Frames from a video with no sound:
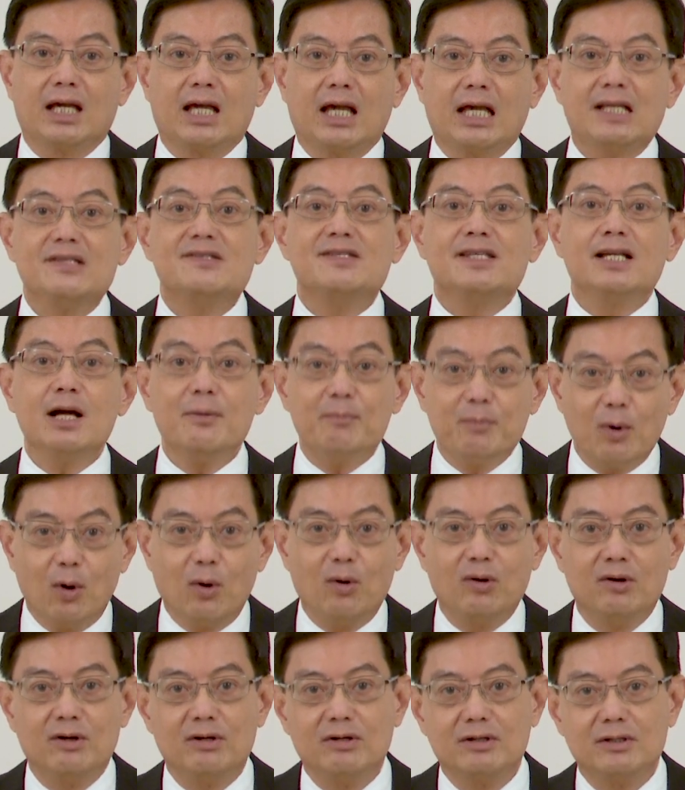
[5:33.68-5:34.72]
In
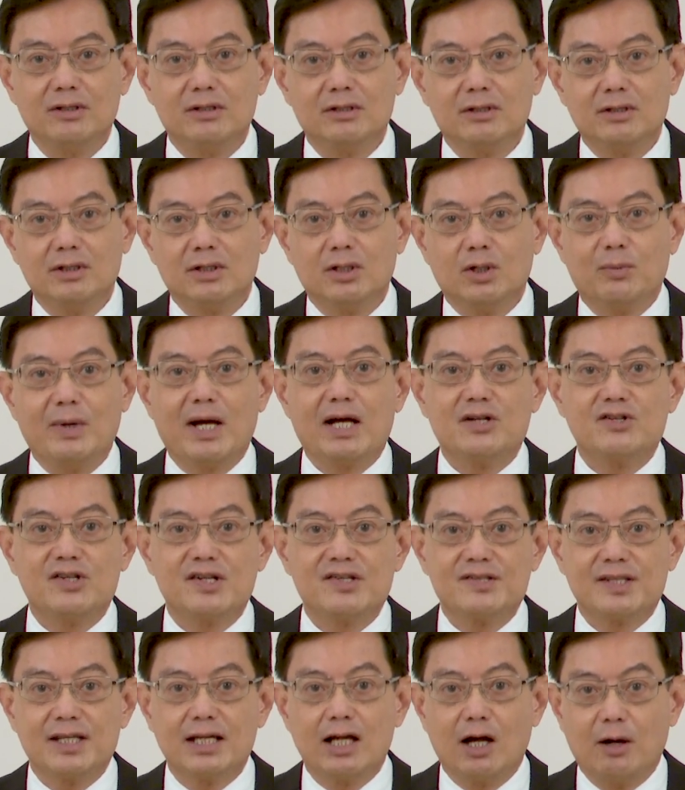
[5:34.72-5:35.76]
Singapore, we're
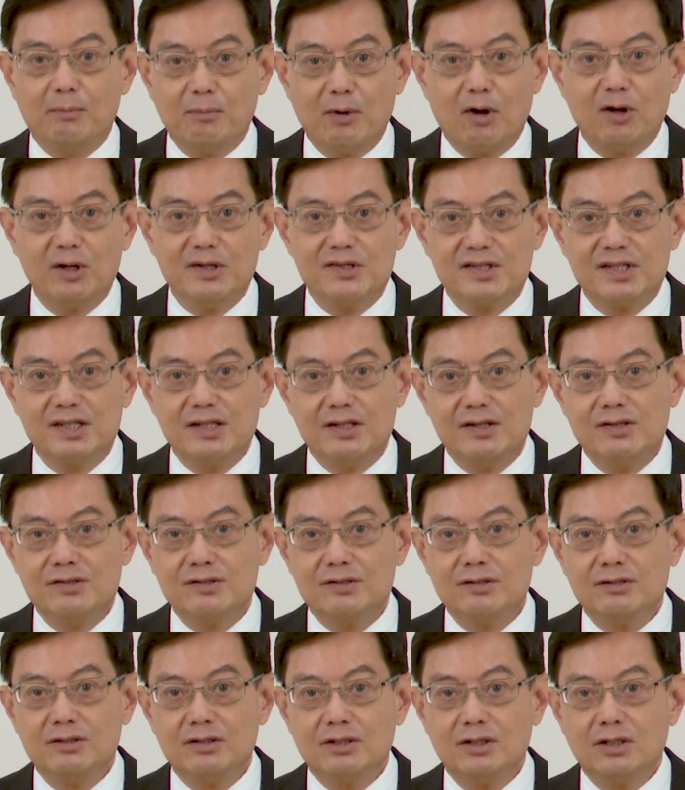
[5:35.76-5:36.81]
adjusting our
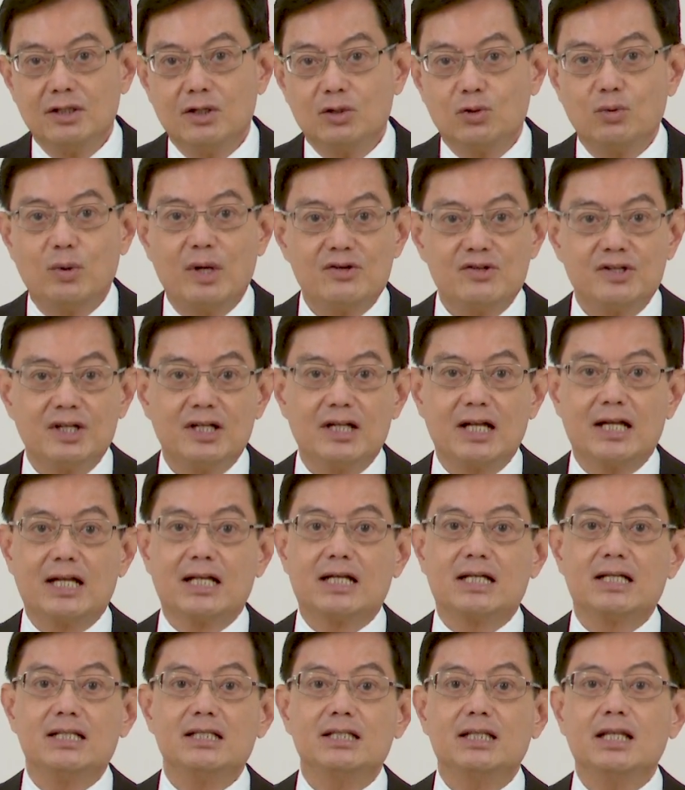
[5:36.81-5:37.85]
policies to ensure that they
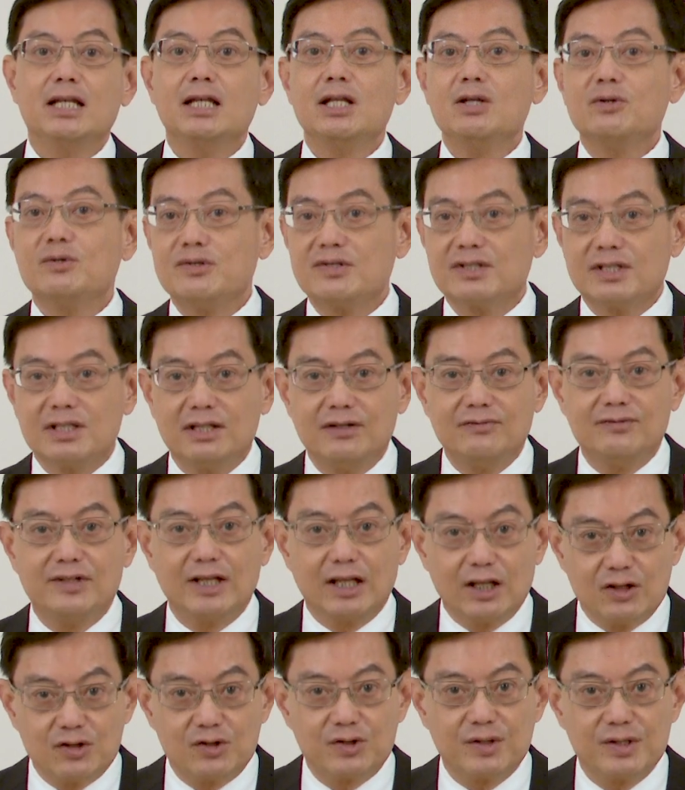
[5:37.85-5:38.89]
continue to serve the
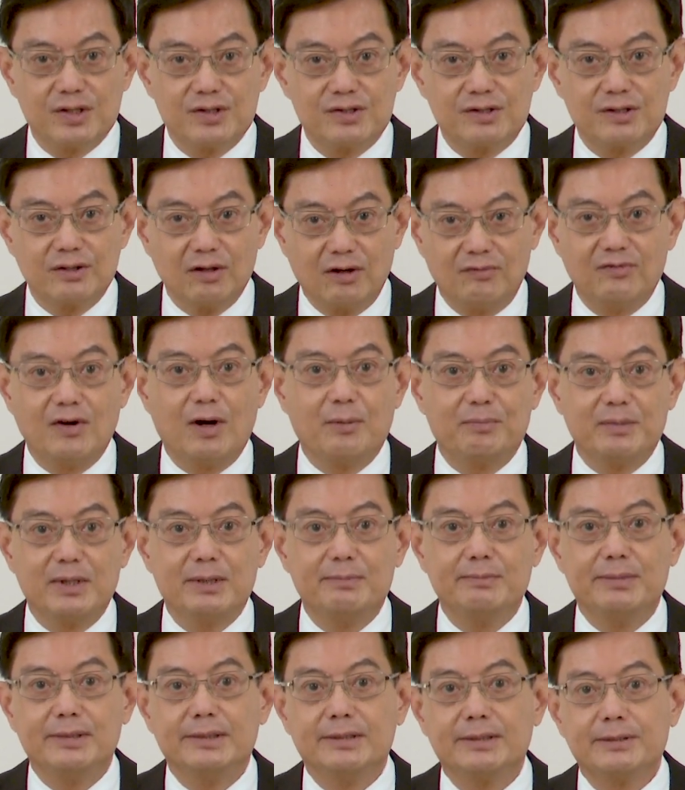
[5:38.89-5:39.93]
interests of our
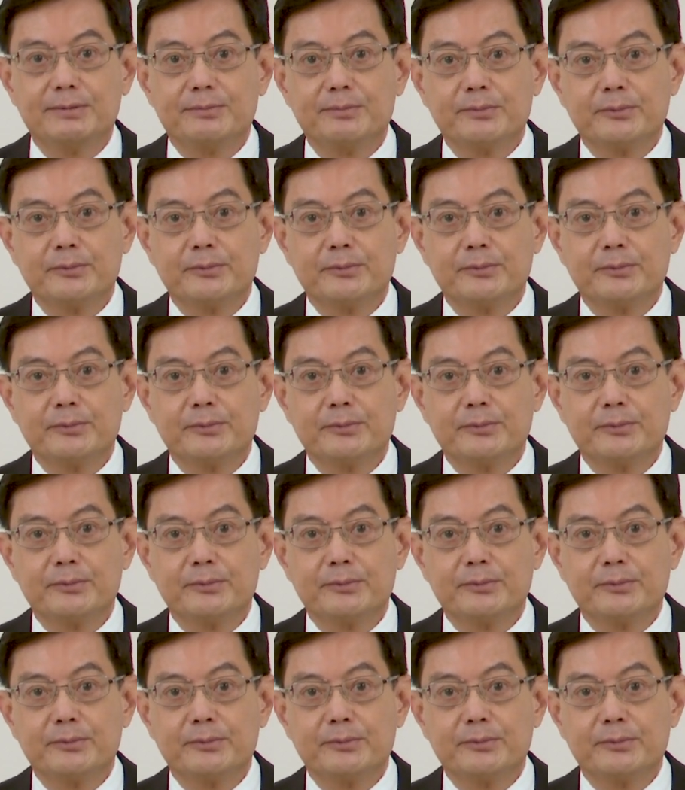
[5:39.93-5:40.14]
people.